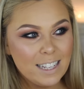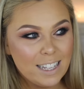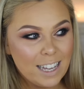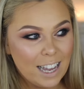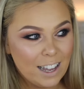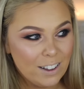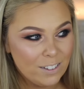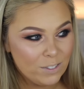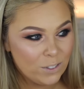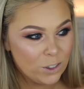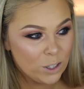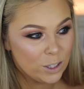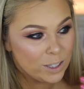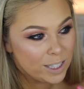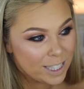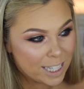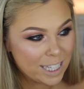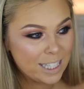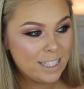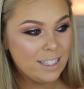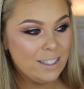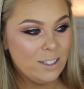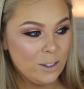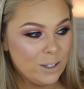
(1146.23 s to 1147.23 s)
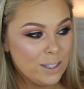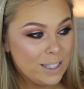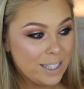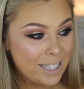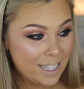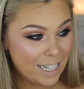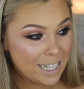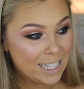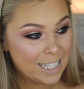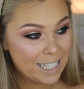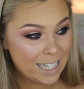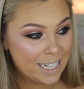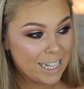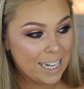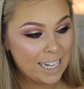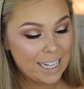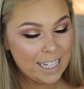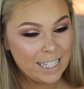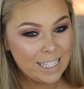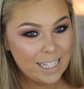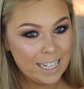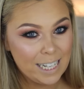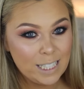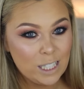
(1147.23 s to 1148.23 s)
have those
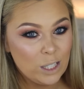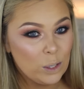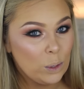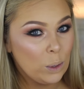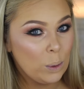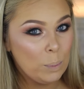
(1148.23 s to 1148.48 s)
designated days